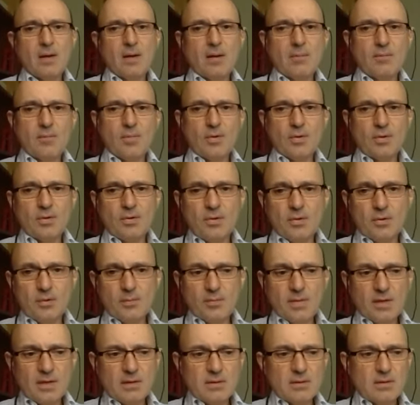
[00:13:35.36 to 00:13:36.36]

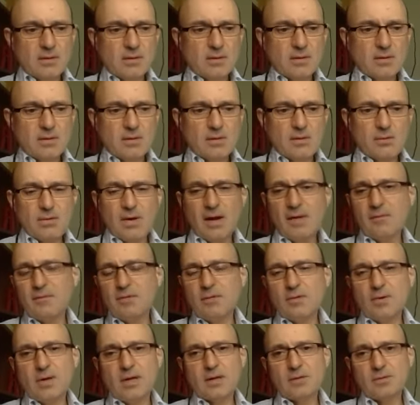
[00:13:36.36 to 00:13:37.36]
Procurement, you have, you
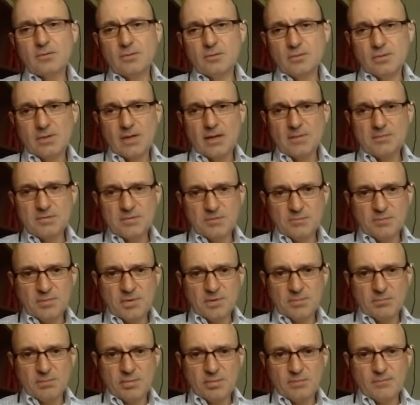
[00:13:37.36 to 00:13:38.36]
get two types of
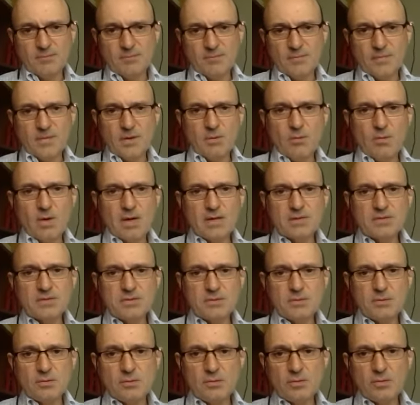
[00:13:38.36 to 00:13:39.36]
people. The ones
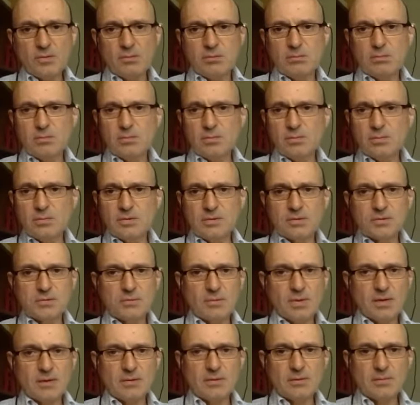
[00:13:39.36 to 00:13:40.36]
who just
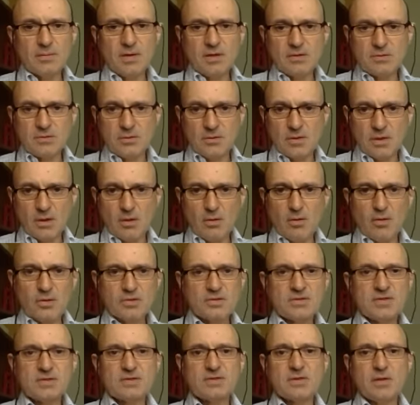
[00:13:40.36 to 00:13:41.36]
want to make sure the
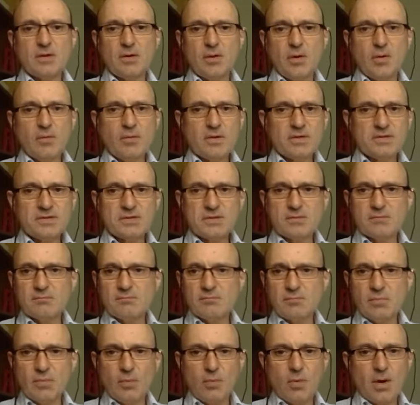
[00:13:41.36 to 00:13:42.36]
cost is the lowest
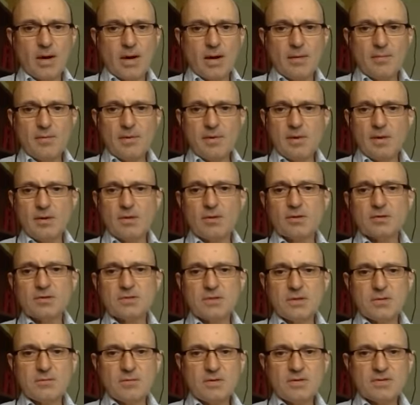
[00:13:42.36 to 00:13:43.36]
whatever the
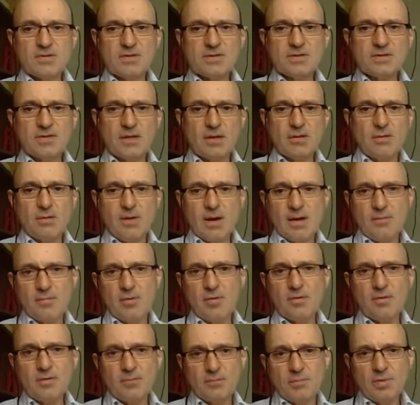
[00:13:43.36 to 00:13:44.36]
consequences. Then you have
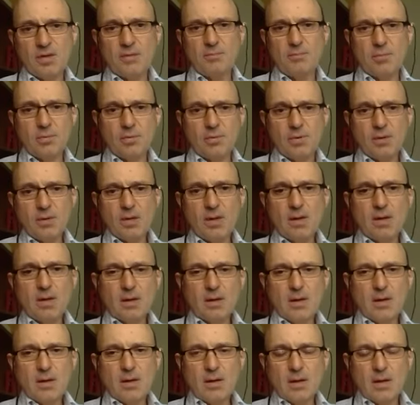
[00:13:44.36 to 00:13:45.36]
other people.
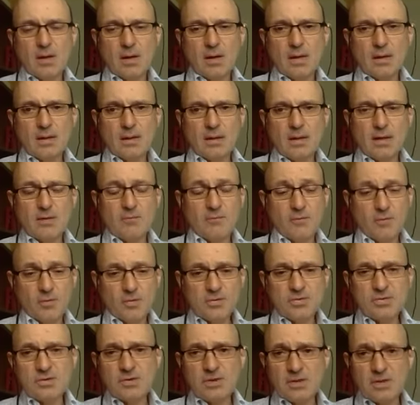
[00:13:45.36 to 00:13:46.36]
Uh,
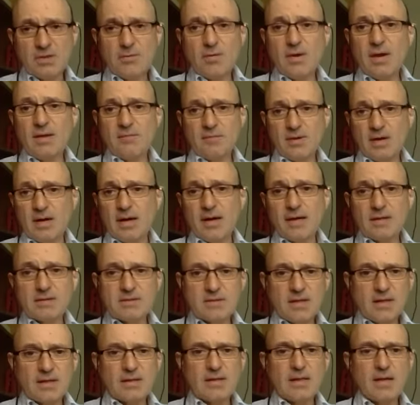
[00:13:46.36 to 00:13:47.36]
unfortunately, we have clients
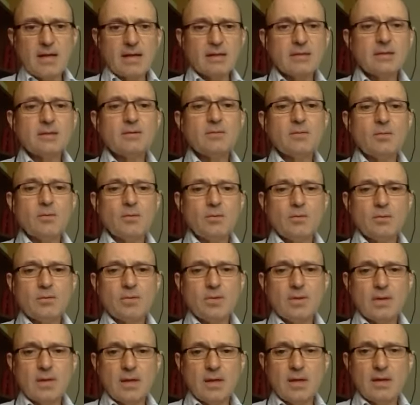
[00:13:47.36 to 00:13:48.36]
like that who
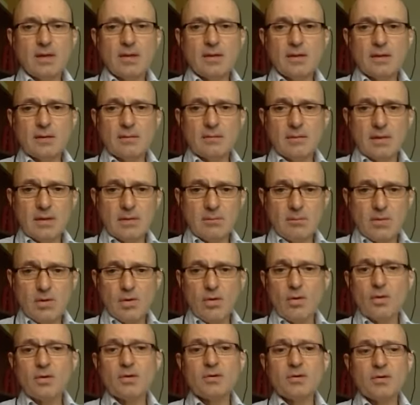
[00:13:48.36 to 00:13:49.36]
think in, in
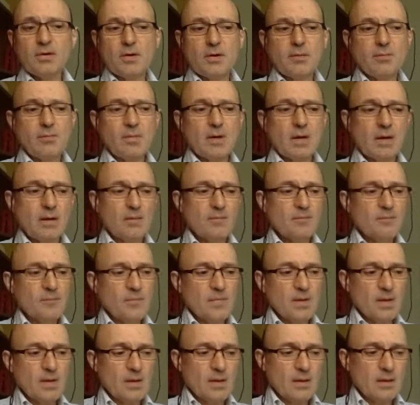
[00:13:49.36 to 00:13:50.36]
long term,
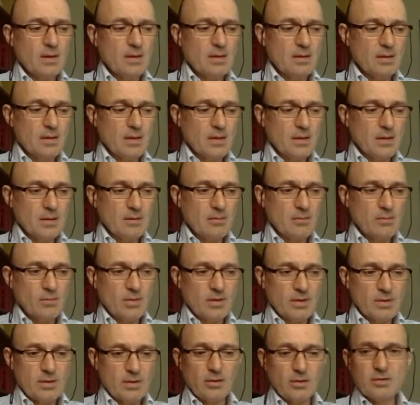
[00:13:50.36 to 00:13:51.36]
uh, in, in, with
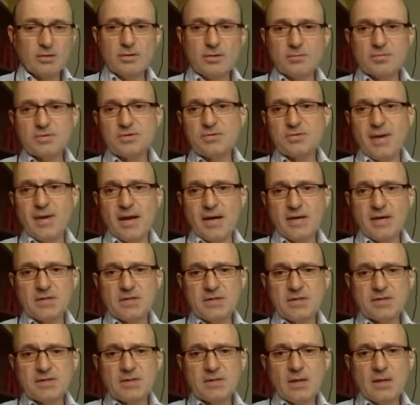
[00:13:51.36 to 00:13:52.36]
long term
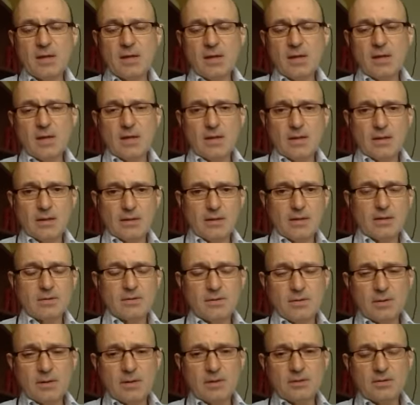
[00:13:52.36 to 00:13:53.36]
strategies in,
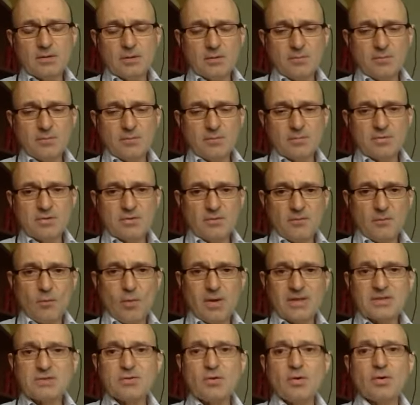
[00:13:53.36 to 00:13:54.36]
in, terms of
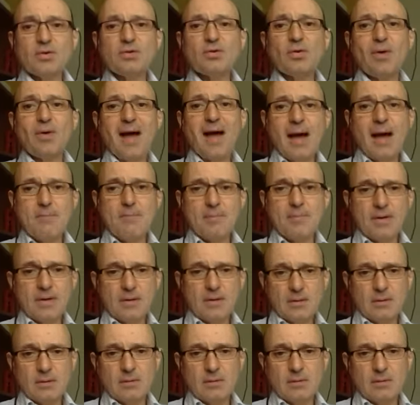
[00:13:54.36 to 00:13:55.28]
what's going to happen